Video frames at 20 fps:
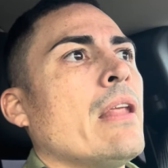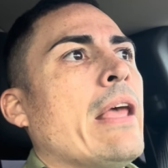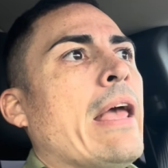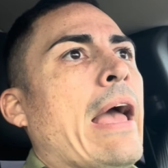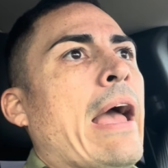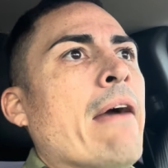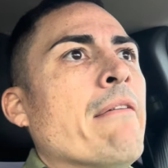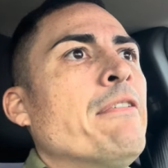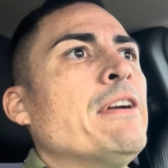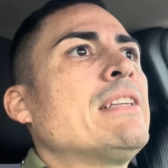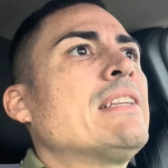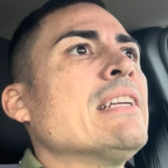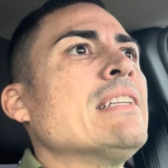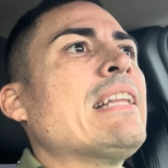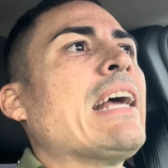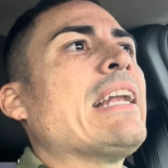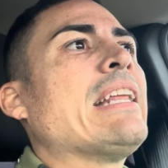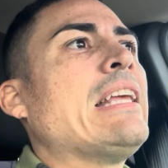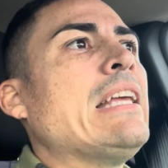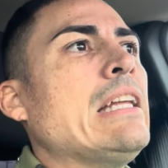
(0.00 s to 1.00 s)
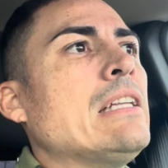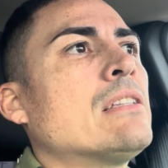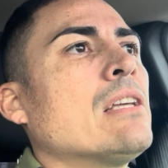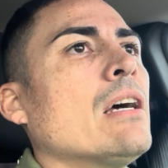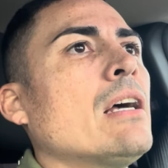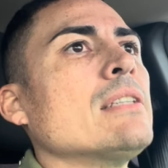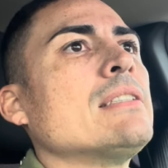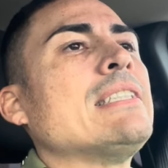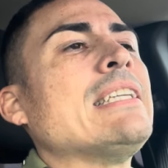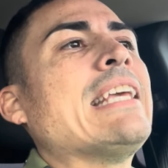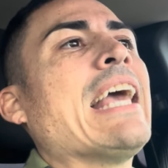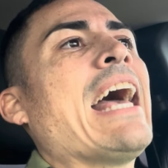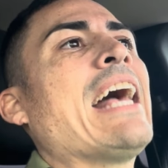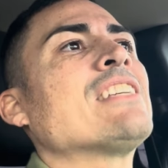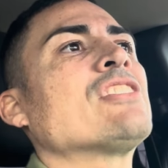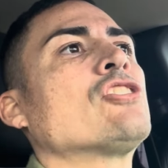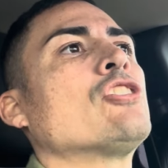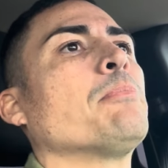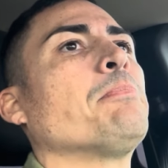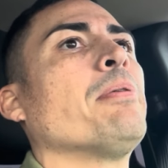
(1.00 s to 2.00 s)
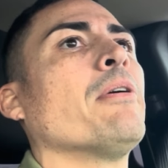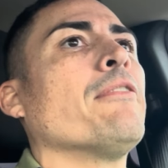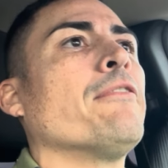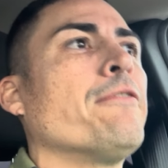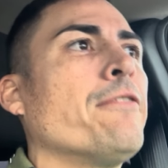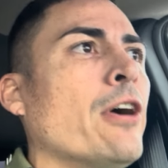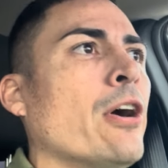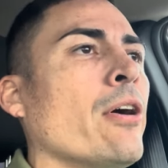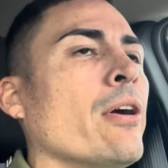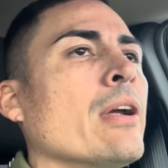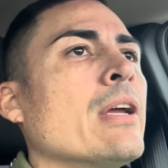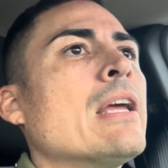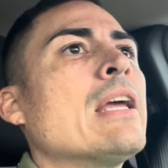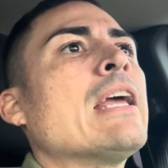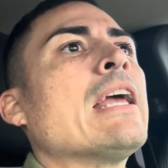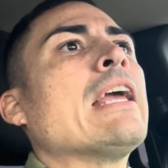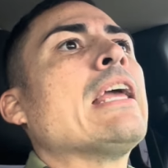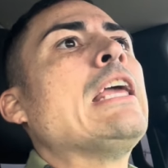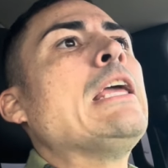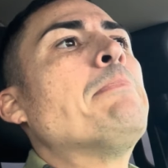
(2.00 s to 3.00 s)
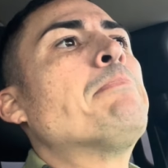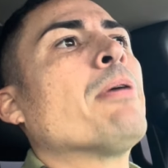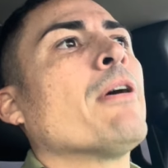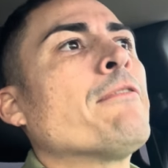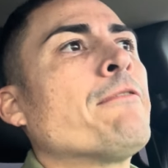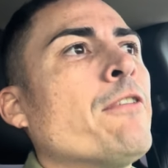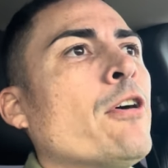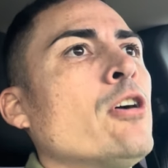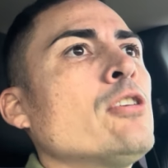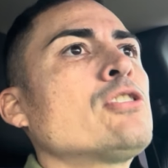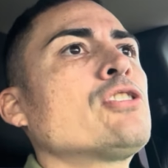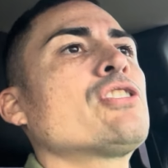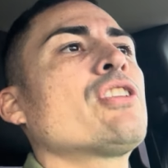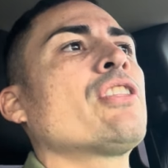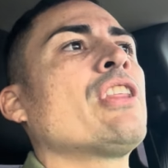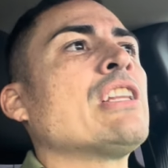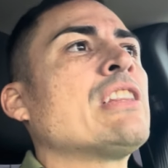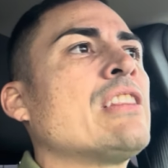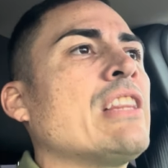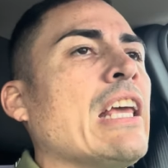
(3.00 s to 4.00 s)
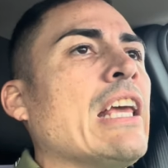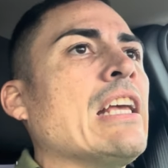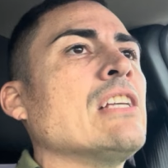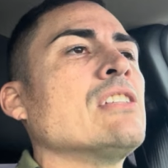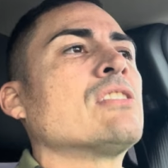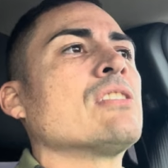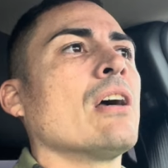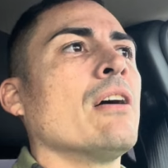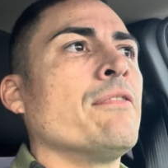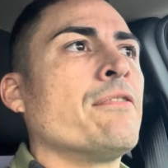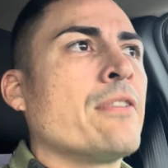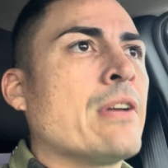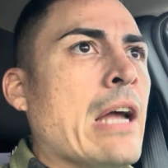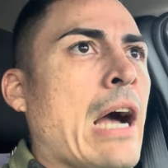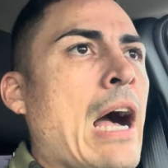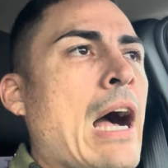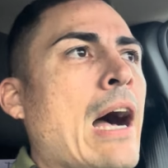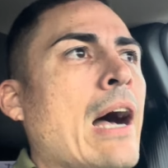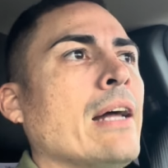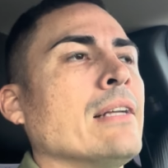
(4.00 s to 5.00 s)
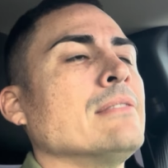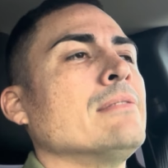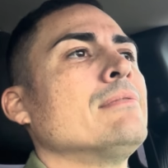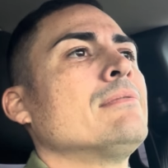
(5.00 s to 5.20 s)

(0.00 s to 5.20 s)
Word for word: Everything that he does, he has to pervert. He perverts the things of God.